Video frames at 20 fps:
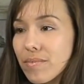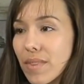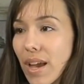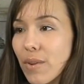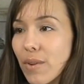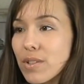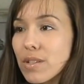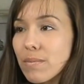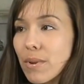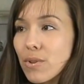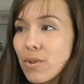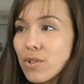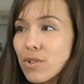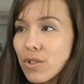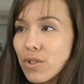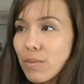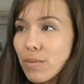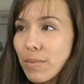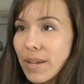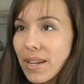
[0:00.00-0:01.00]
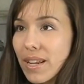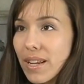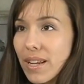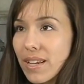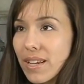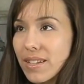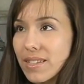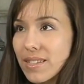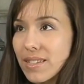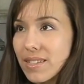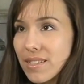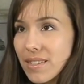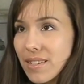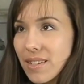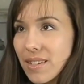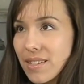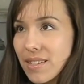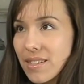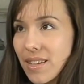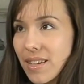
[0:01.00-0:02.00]
was emotional, but it's
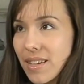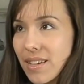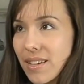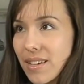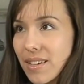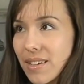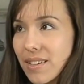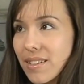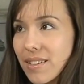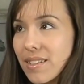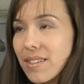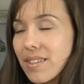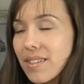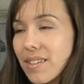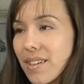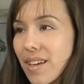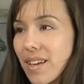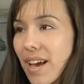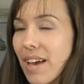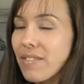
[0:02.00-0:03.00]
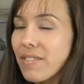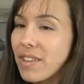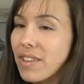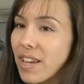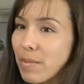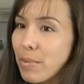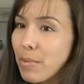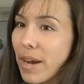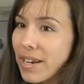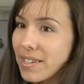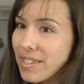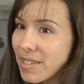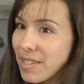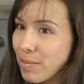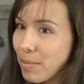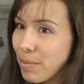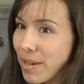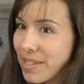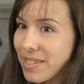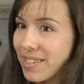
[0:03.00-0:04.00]
like I have a lot of practice
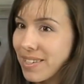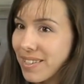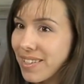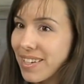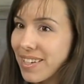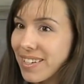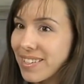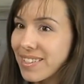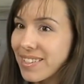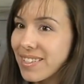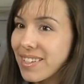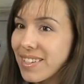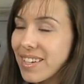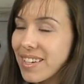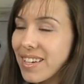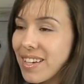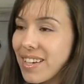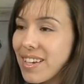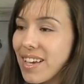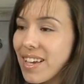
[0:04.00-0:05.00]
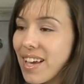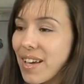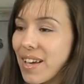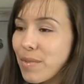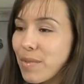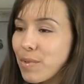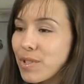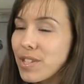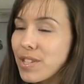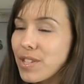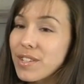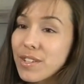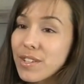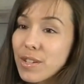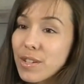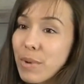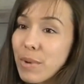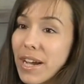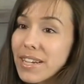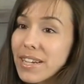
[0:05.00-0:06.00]
suppressing things, which
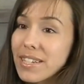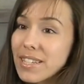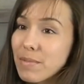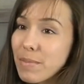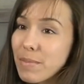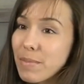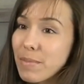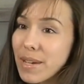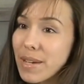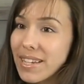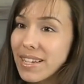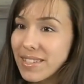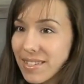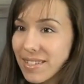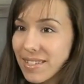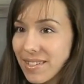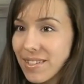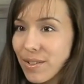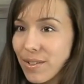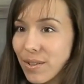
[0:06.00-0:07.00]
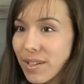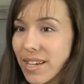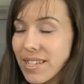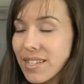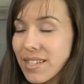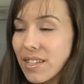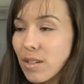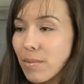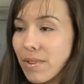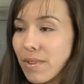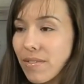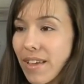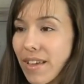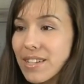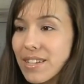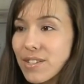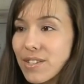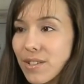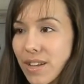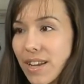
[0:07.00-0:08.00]
good practice, but I utilized a little bit of
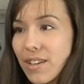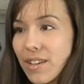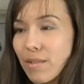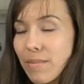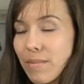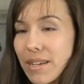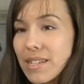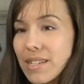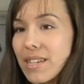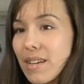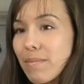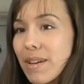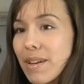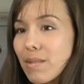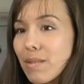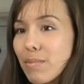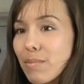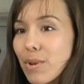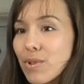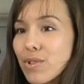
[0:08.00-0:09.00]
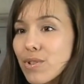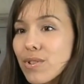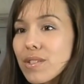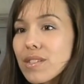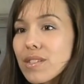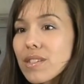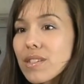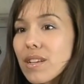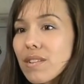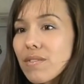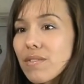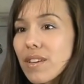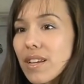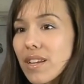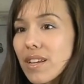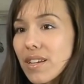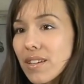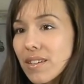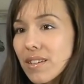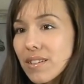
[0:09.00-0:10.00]
that so that I could maintain my composure instead of
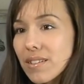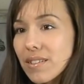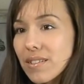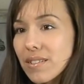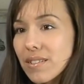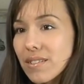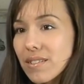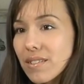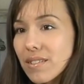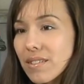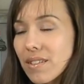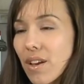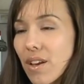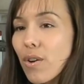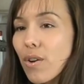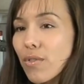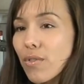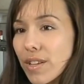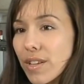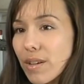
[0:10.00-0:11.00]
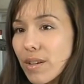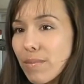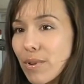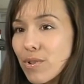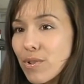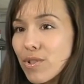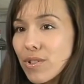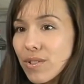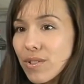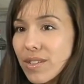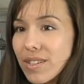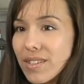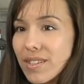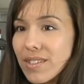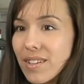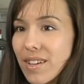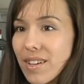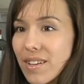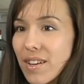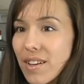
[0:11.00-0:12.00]
getting overly emotional
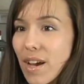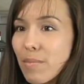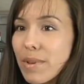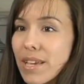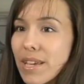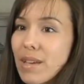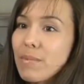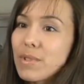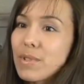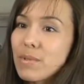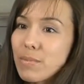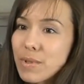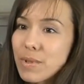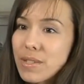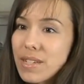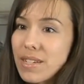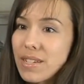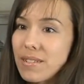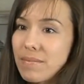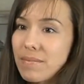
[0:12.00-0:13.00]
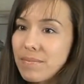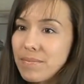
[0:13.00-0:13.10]
and not being able to proceed.